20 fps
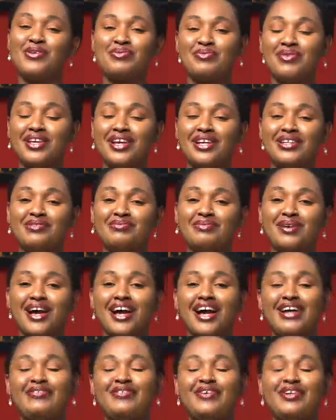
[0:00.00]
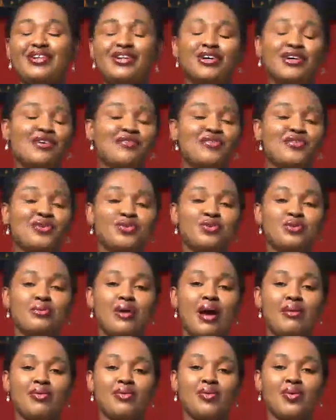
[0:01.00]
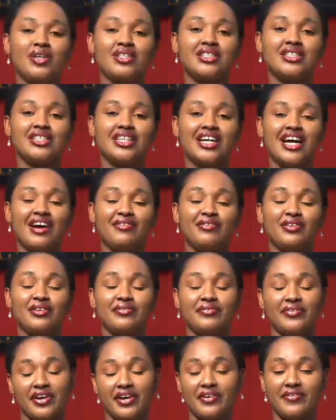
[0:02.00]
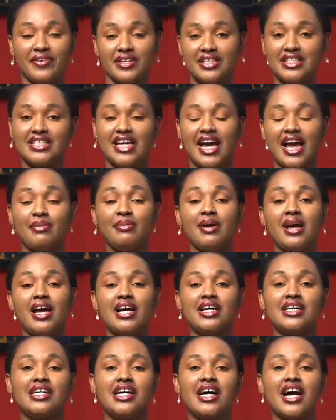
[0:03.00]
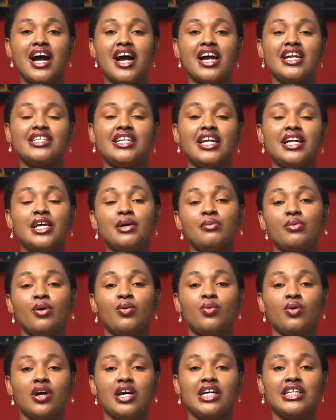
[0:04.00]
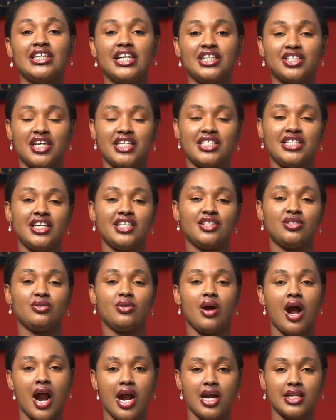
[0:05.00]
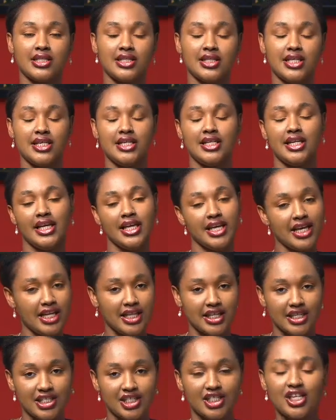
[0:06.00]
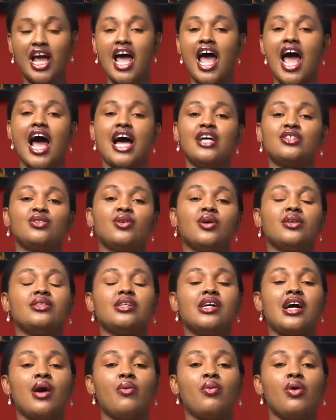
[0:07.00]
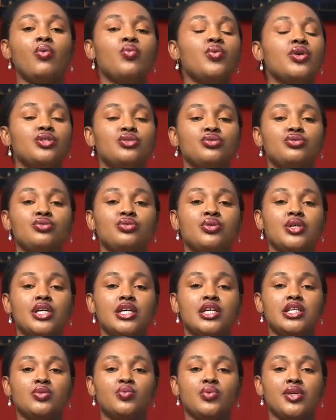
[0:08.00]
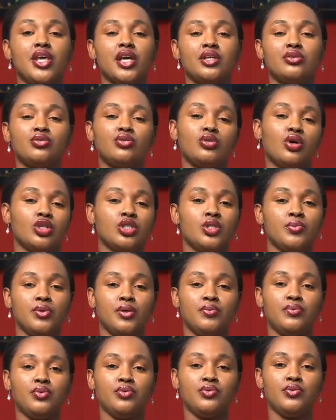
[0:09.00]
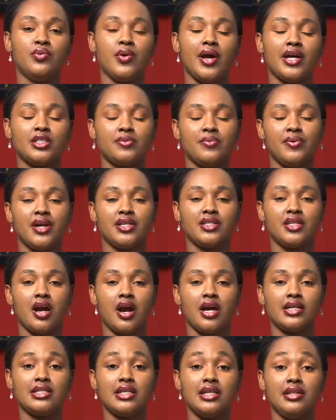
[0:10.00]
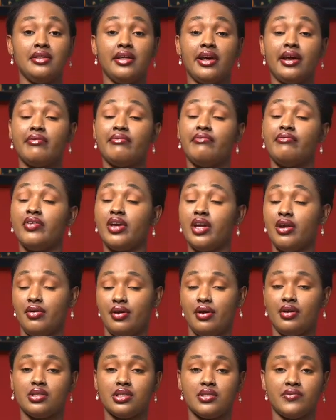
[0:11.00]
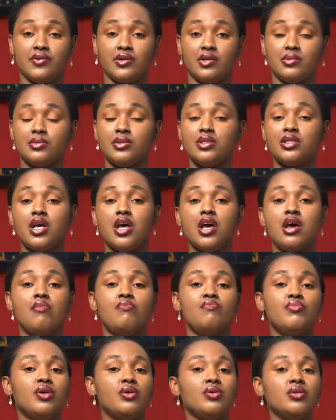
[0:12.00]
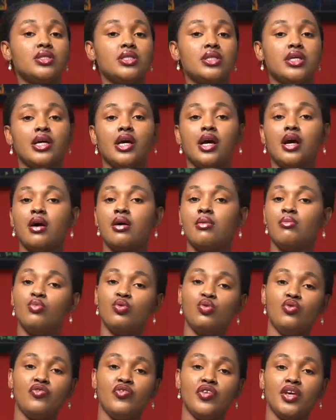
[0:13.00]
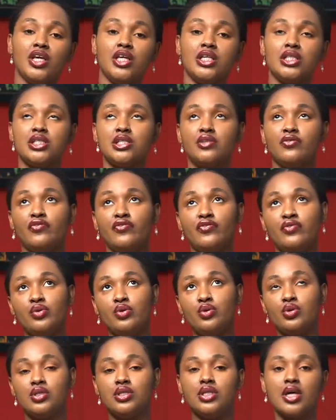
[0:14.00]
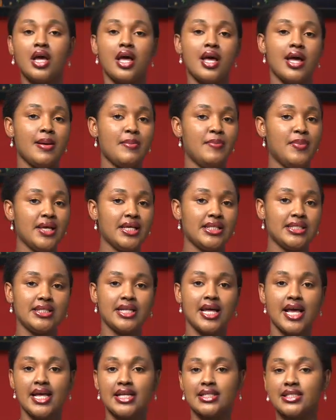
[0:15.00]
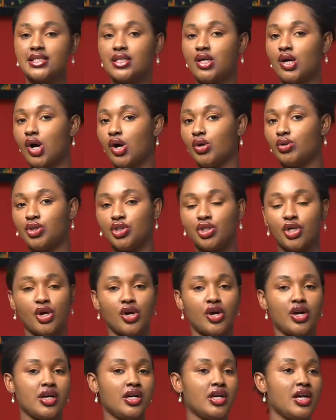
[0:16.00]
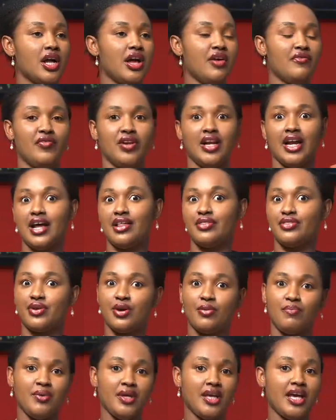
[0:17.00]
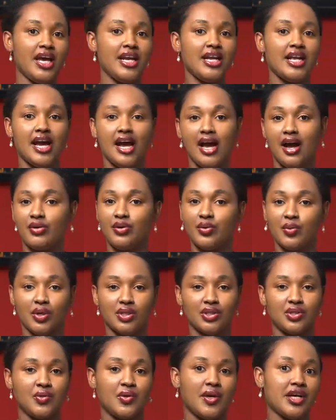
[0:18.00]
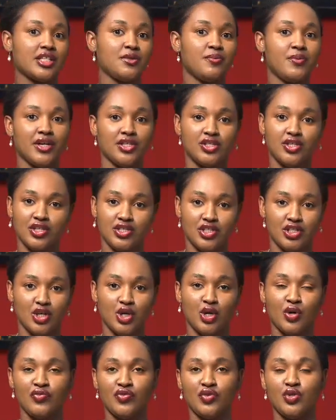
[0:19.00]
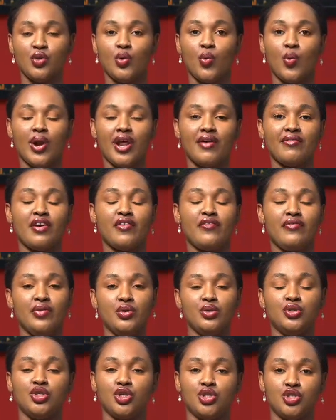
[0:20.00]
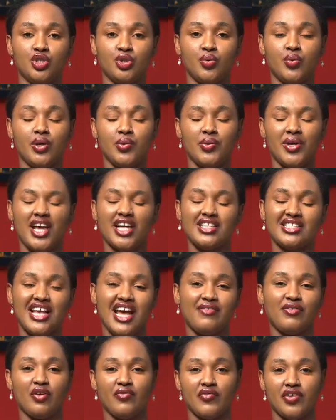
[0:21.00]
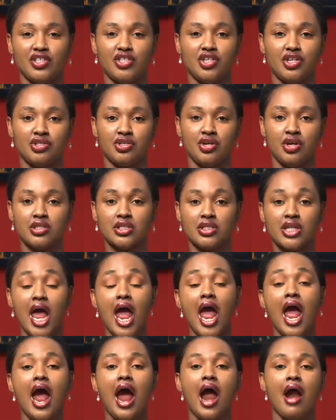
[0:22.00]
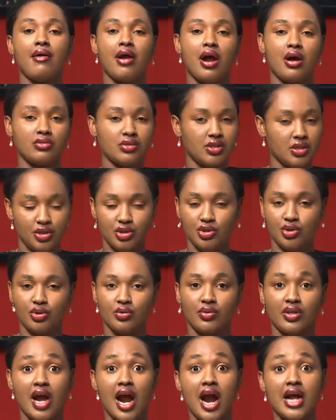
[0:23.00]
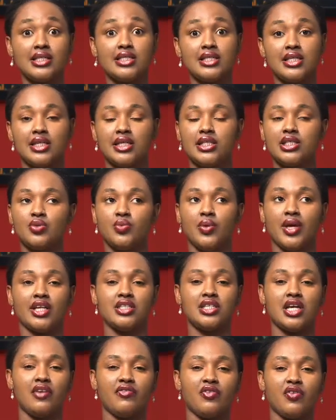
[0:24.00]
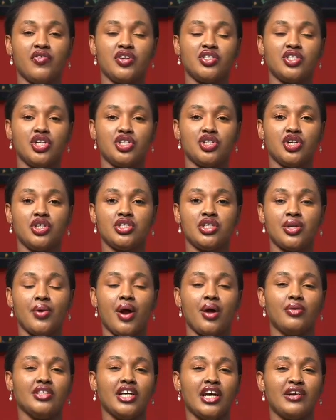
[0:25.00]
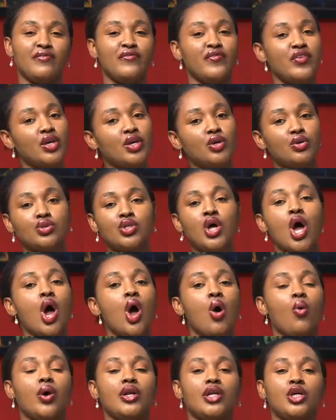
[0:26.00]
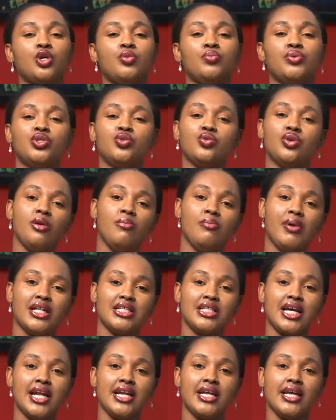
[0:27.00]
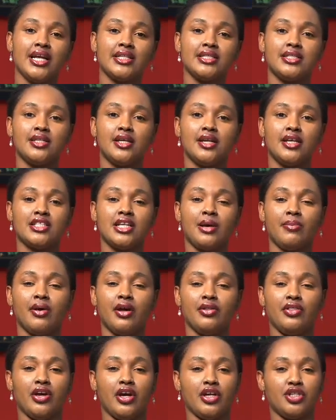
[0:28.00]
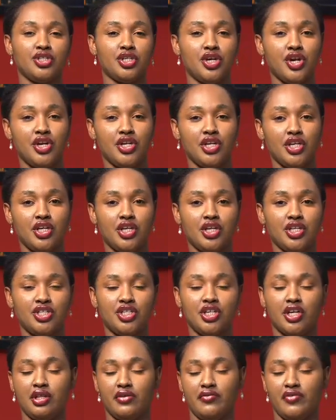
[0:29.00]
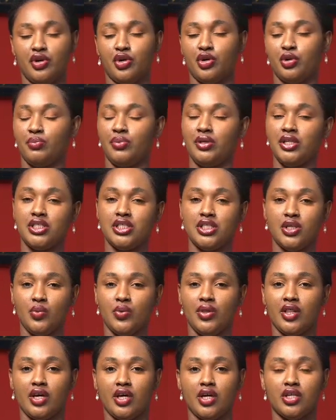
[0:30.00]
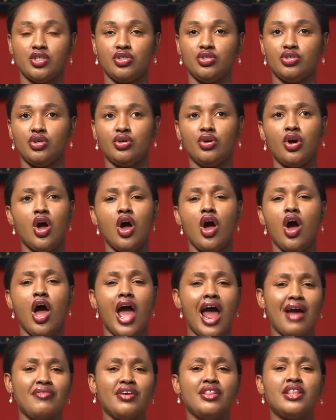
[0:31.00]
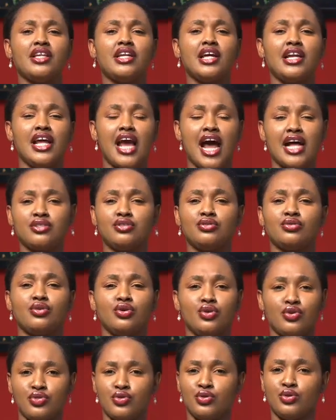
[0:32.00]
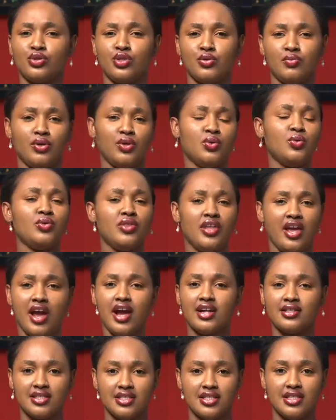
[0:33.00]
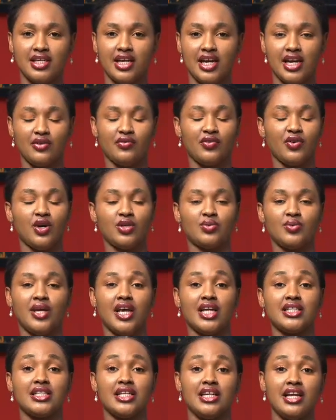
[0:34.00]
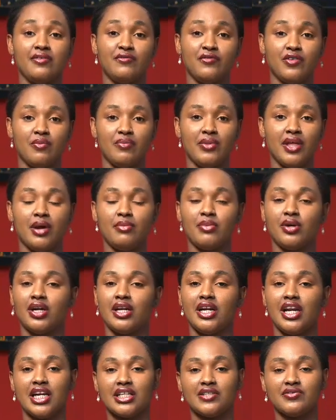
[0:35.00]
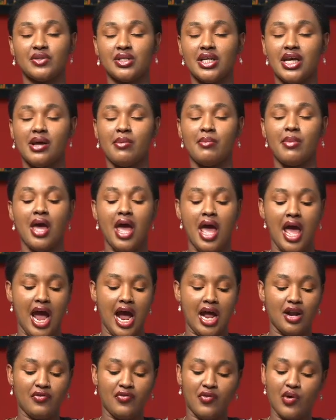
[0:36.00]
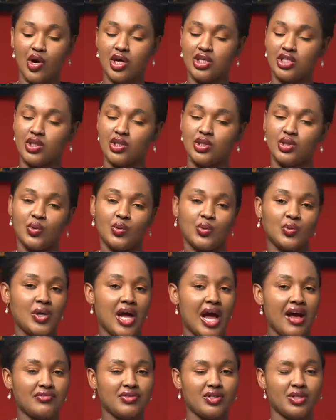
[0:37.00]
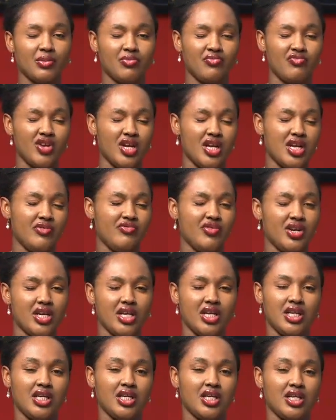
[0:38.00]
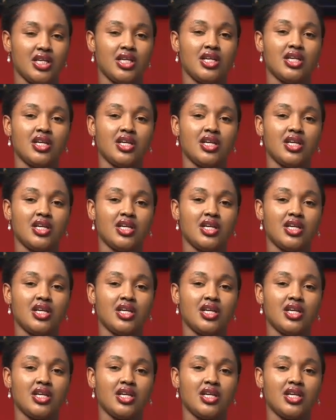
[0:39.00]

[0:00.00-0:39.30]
Obinyeluba, and for a lot of you who might be watching Nka for the very first time, Nka is an Igbo word that translates to art in English. And so on Nka, what we do is we get to talk to people who express art in their various forms: music, movies, food, business, culture, philanthropy, anyhow you want to express yourself, you know, whatever field you're doing. We get to have conversations around, you know, the artists. We get to have conversations around their field, what they could be doing better. They get to tell us about their journey, share their vulnerability with us, you know, everything that they had to go through to be who they are today. And of course, we get to learn from them, connect with them, and of course, you know, have some really, really,